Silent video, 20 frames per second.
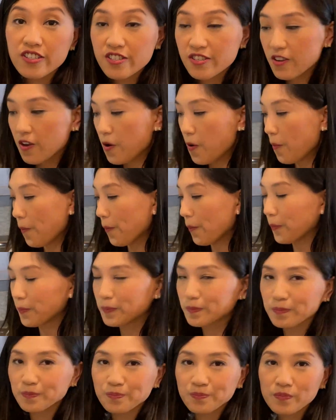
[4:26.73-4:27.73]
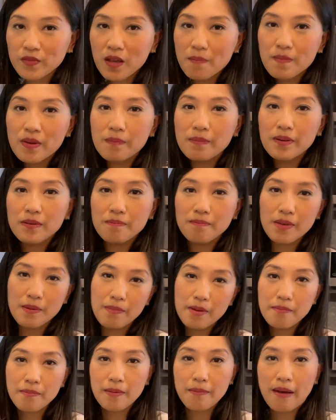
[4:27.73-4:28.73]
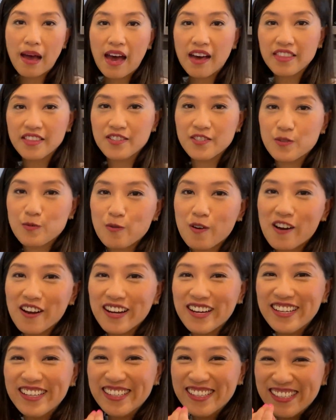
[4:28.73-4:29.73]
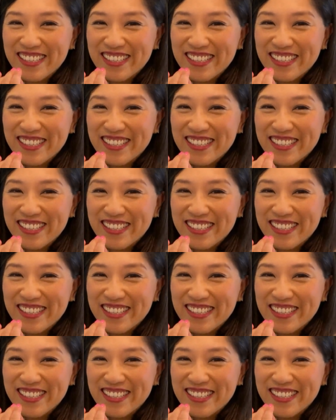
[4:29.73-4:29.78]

So maybe my math is wrong.